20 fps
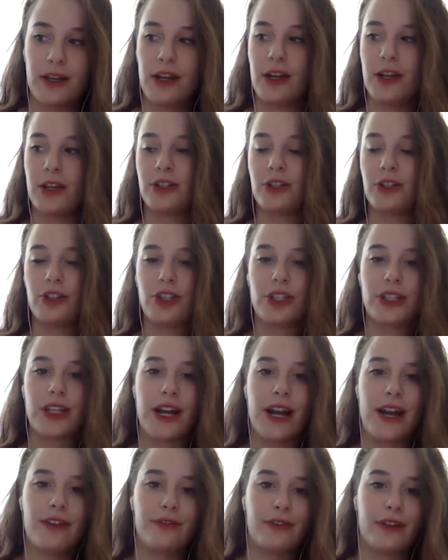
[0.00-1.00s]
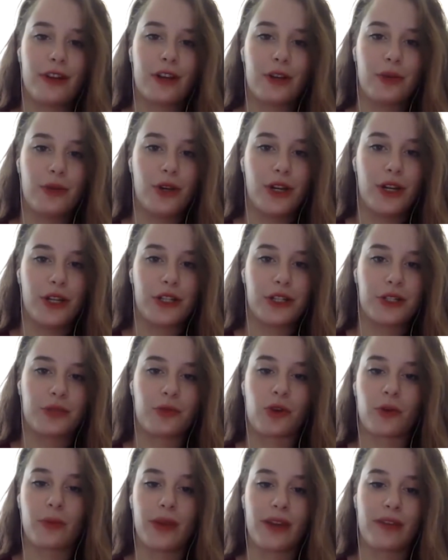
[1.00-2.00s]
so just that I have a community to
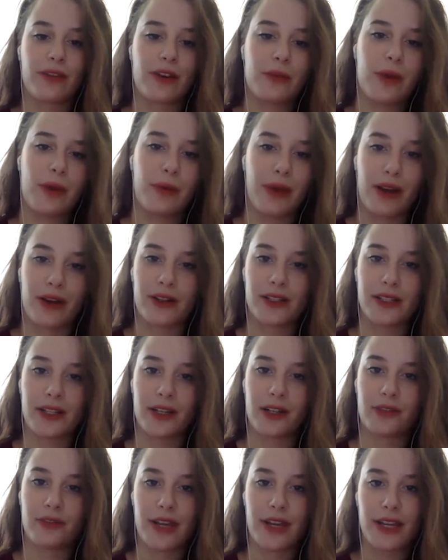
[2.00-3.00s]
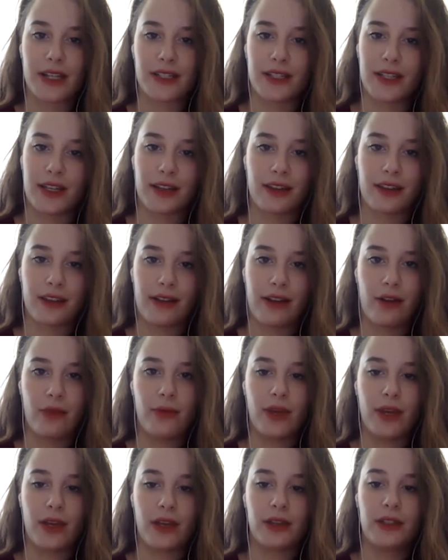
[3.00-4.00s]
support me. I've got my parents here. If I get sick, they'll
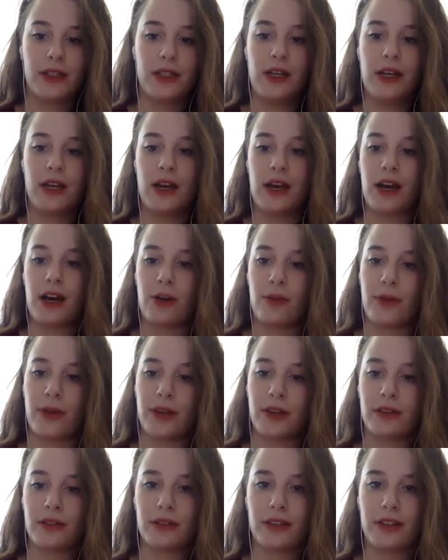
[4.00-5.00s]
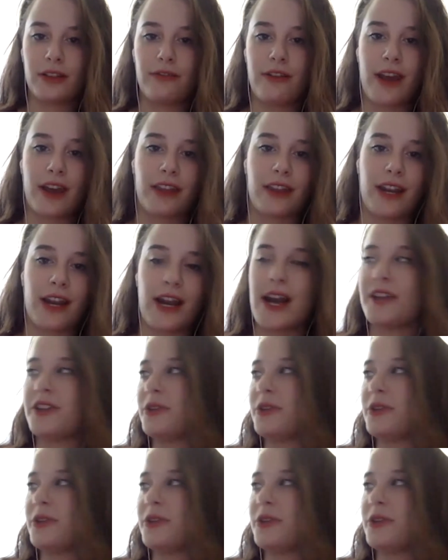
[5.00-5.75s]
help me. And the fact that I do